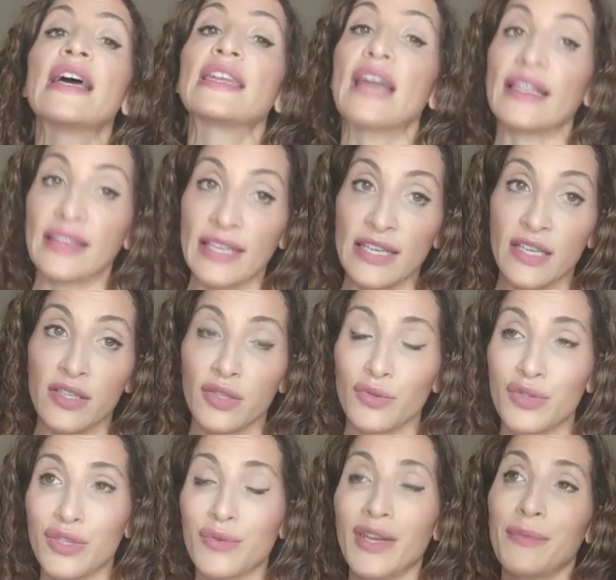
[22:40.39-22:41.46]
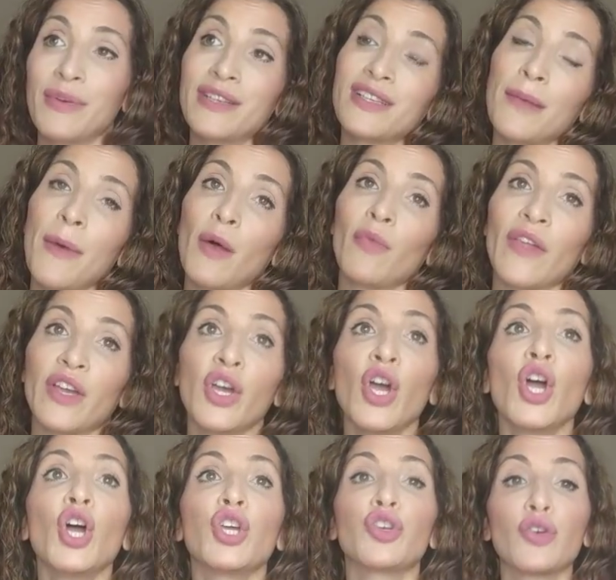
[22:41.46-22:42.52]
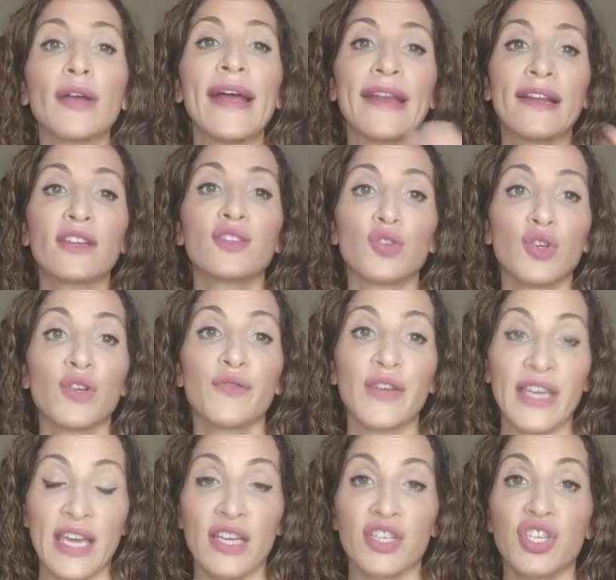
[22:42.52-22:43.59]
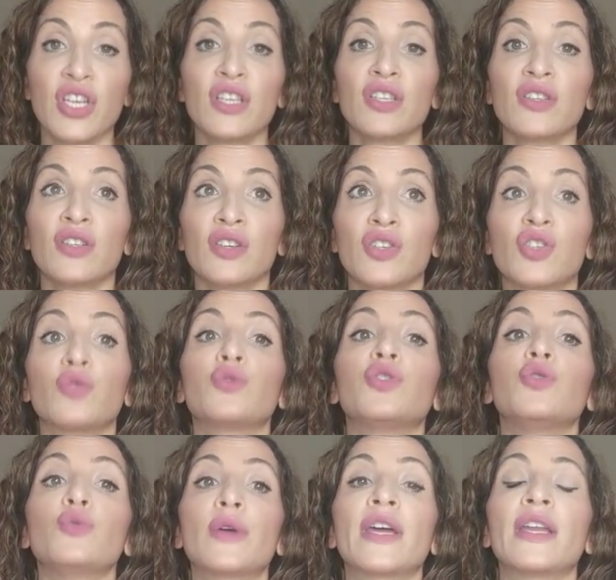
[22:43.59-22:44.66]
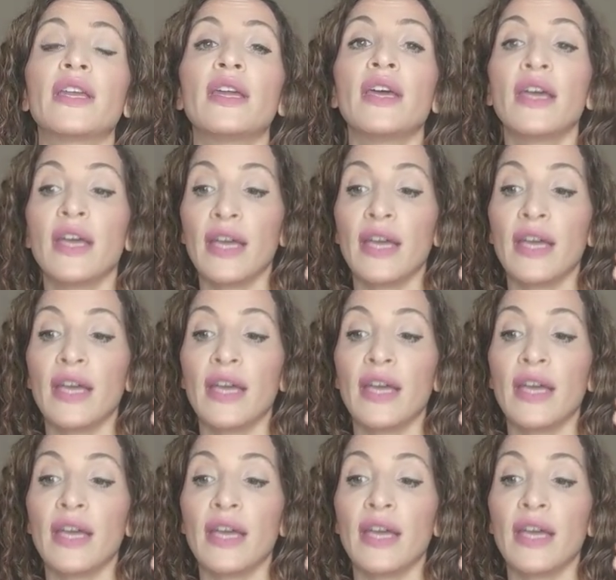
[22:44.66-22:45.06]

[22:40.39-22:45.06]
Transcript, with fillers: not that he condones doing it, because come on, like you're getting a certification so you can